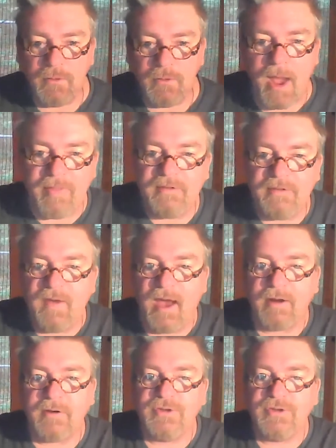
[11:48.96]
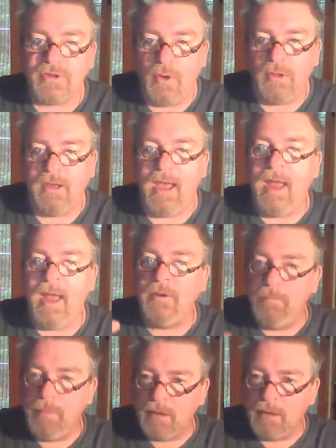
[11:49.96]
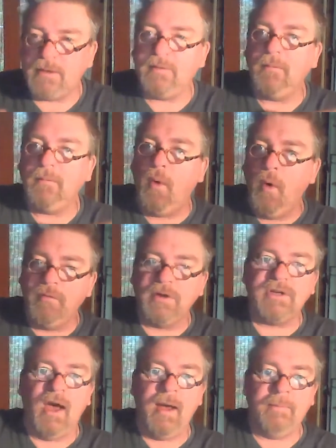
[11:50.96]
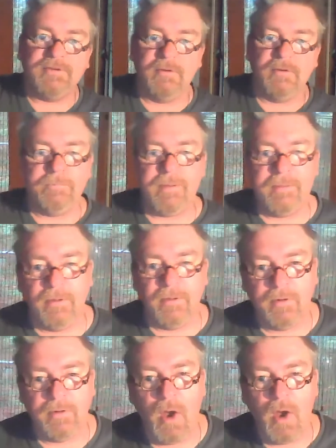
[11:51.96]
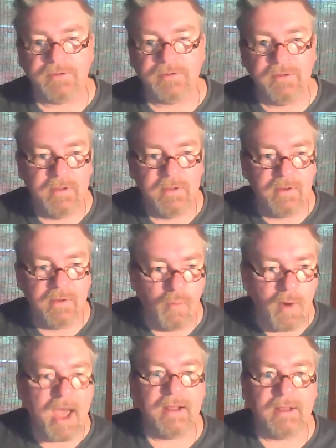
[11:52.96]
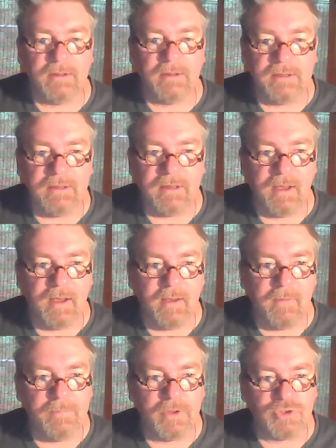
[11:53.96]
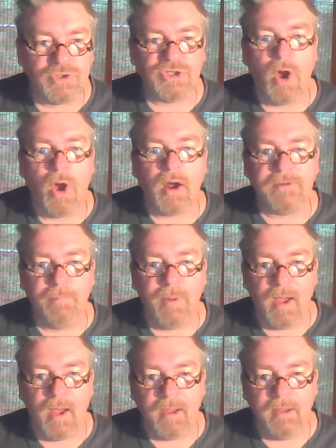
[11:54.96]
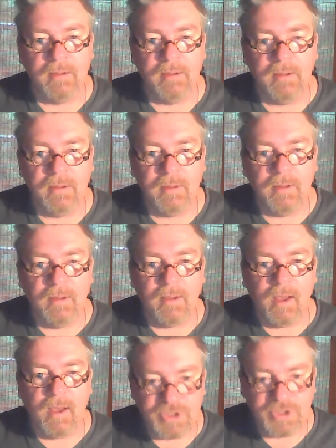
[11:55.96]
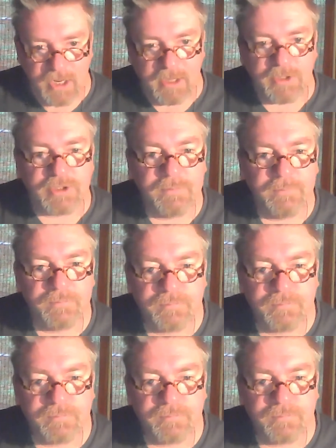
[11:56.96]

You add these factors slowly and you build it over time so that people are not radically shocked by a change.